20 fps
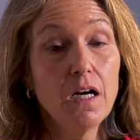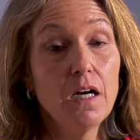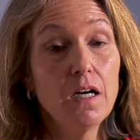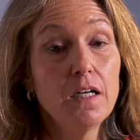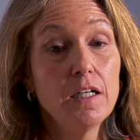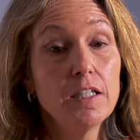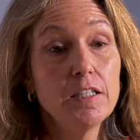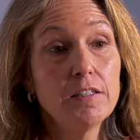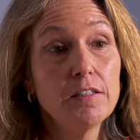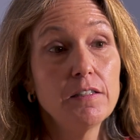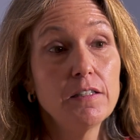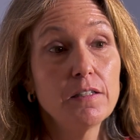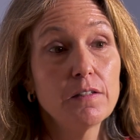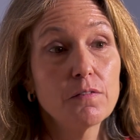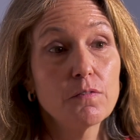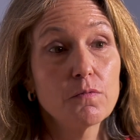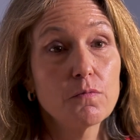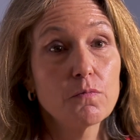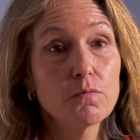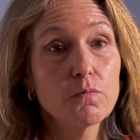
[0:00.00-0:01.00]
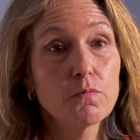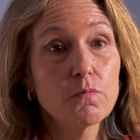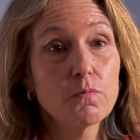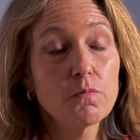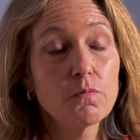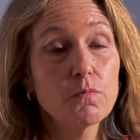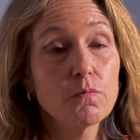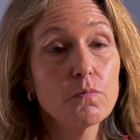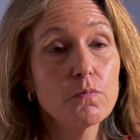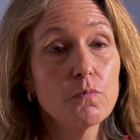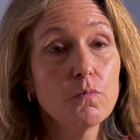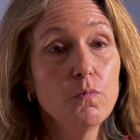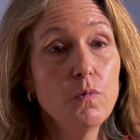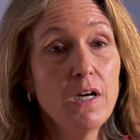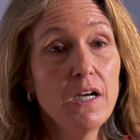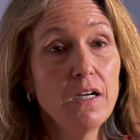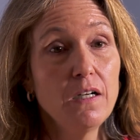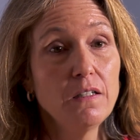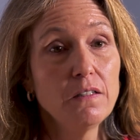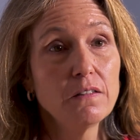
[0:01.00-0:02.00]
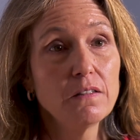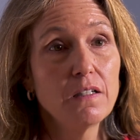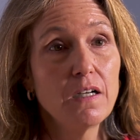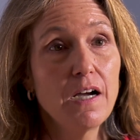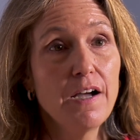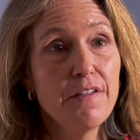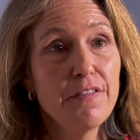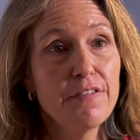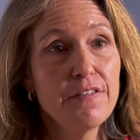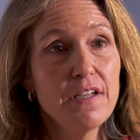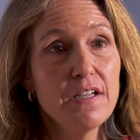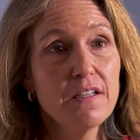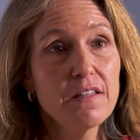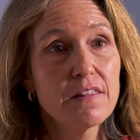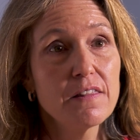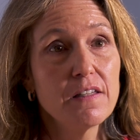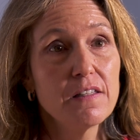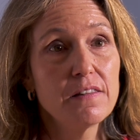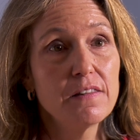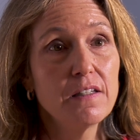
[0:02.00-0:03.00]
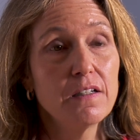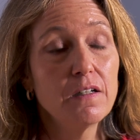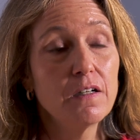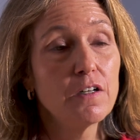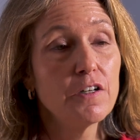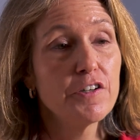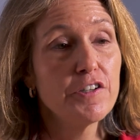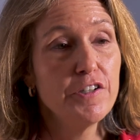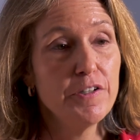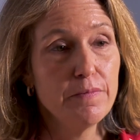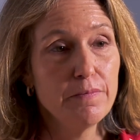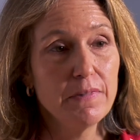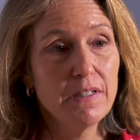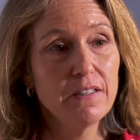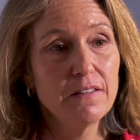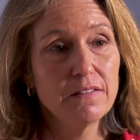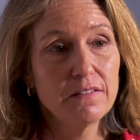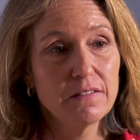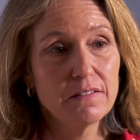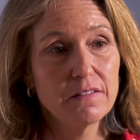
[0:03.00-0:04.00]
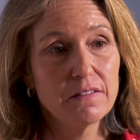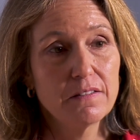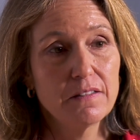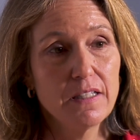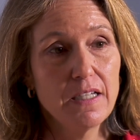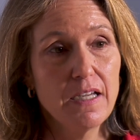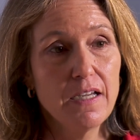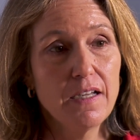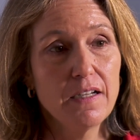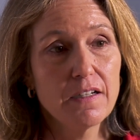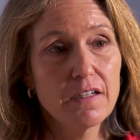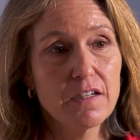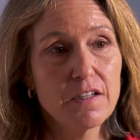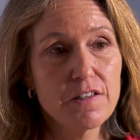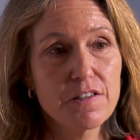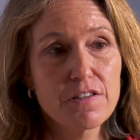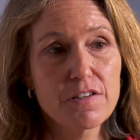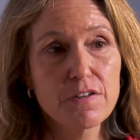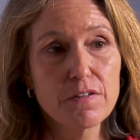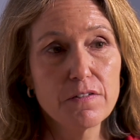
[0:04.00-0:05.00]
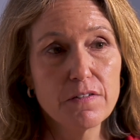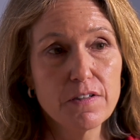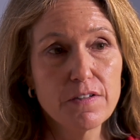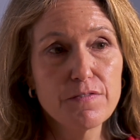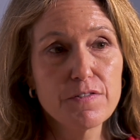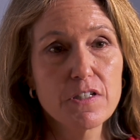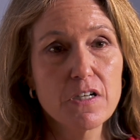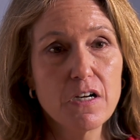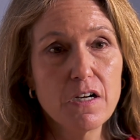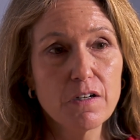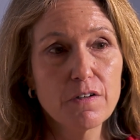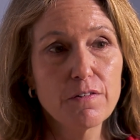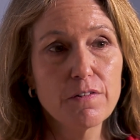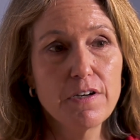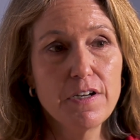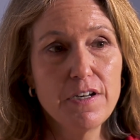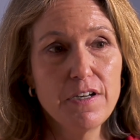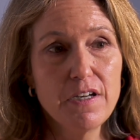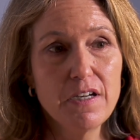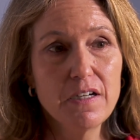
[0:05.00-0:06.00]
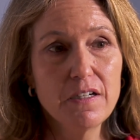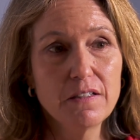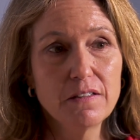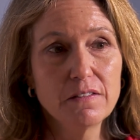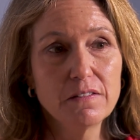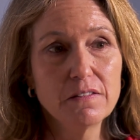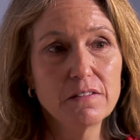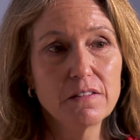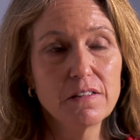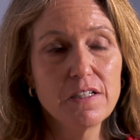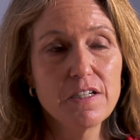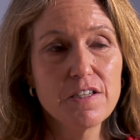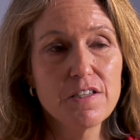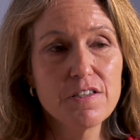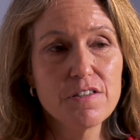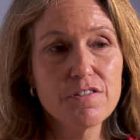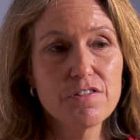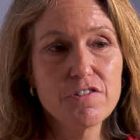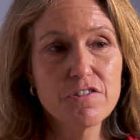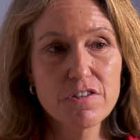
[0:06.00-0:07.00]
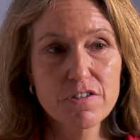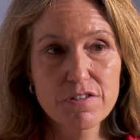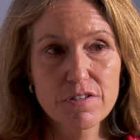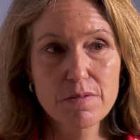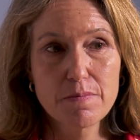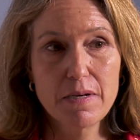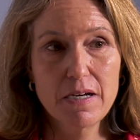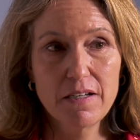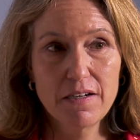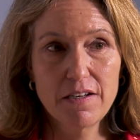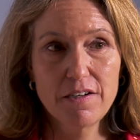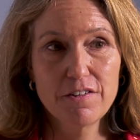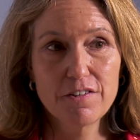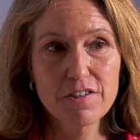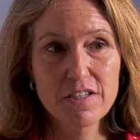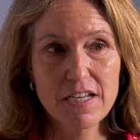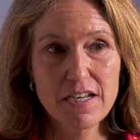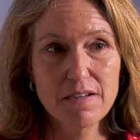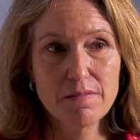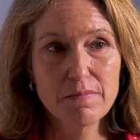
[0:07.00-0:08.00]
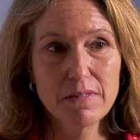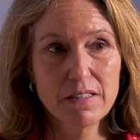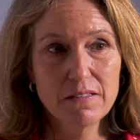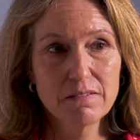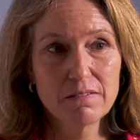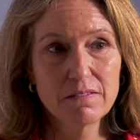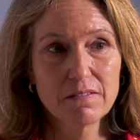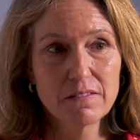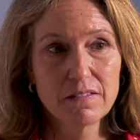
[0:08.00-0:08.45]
Well, I think that the argument that conservative talk radio is just about entertainment